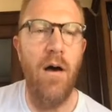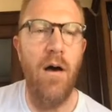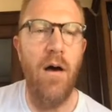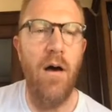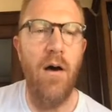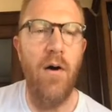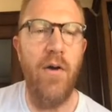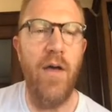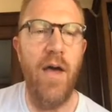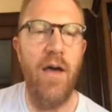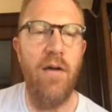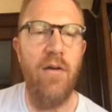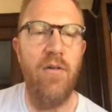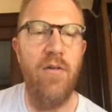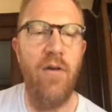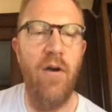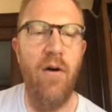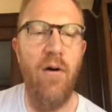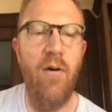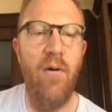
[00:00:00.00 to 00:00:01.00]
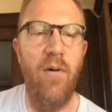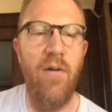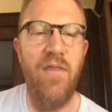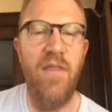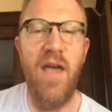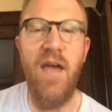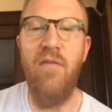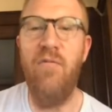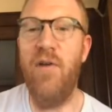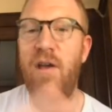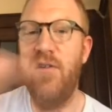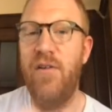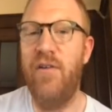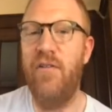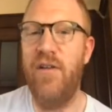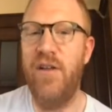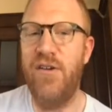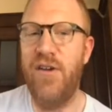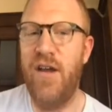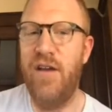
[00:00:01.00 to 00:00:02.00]
Okay, so they
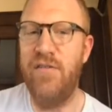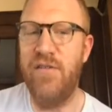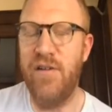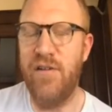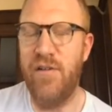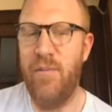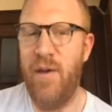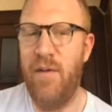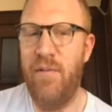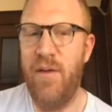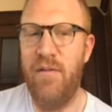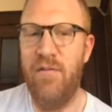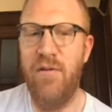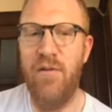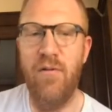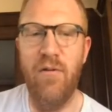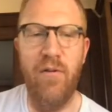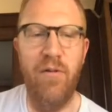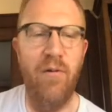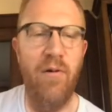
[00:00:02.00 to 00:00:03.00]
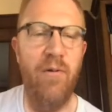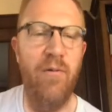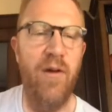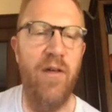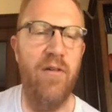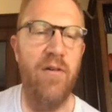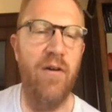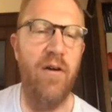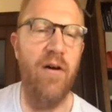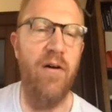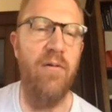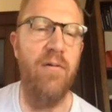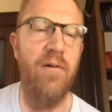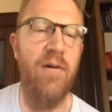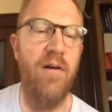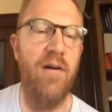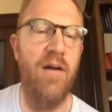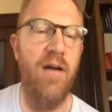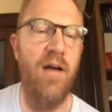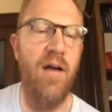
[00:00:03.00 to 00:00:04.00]
recently changed this, maybe 2 or 3 weeks ago.
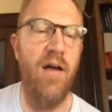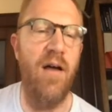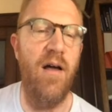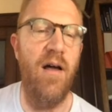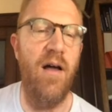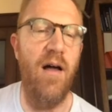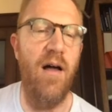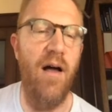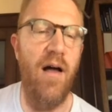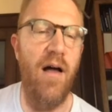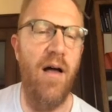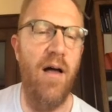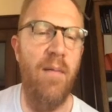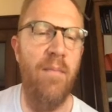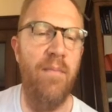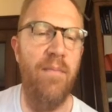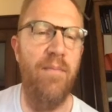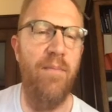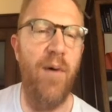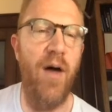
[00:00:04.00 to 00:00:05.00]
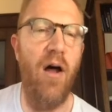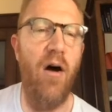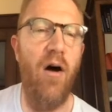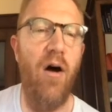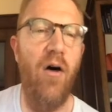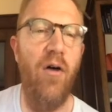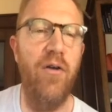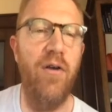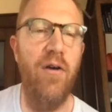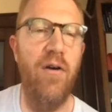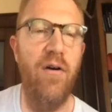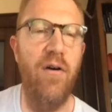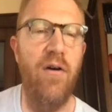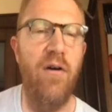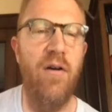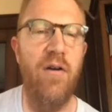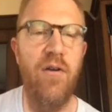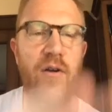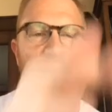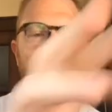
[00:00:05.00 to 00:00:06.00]
But all
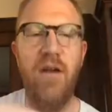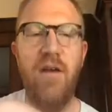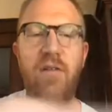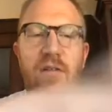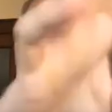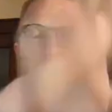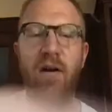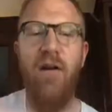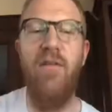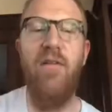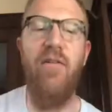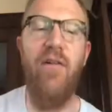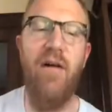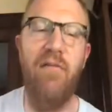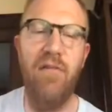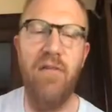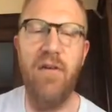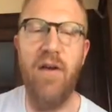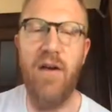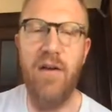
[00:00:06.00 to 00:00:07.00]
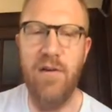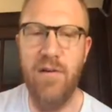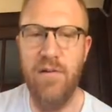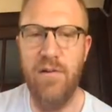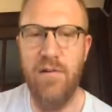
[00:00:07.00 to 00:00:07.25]
your goodies are on the left side.